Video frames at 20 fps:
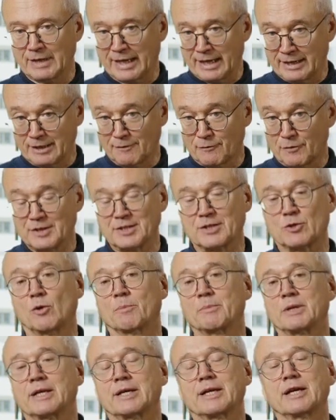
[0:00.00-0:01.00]
And if this
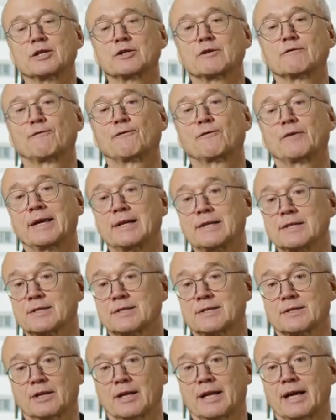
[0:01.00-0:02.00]
communication
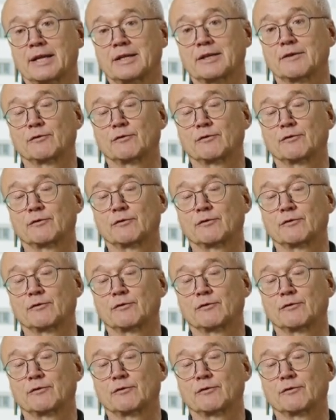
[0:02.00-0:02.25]
fails, the line